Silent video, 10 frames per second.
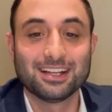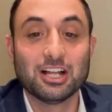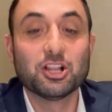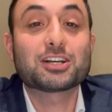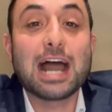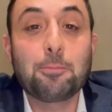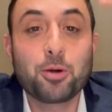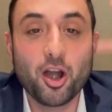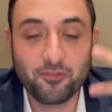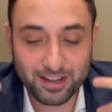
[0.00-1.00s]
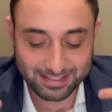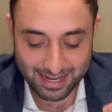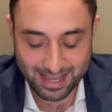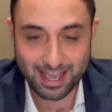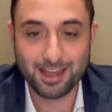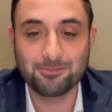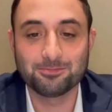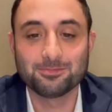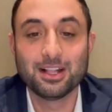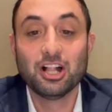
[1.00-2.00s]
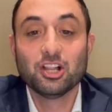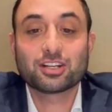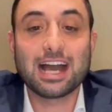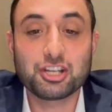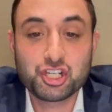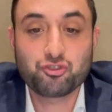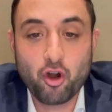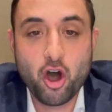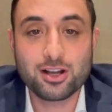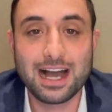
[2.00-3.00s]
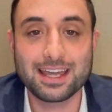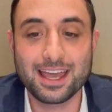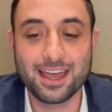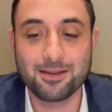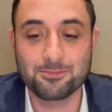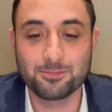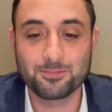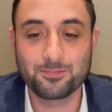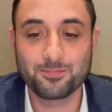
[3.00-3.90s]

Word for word: Look how perfect I am. Look how strong I am.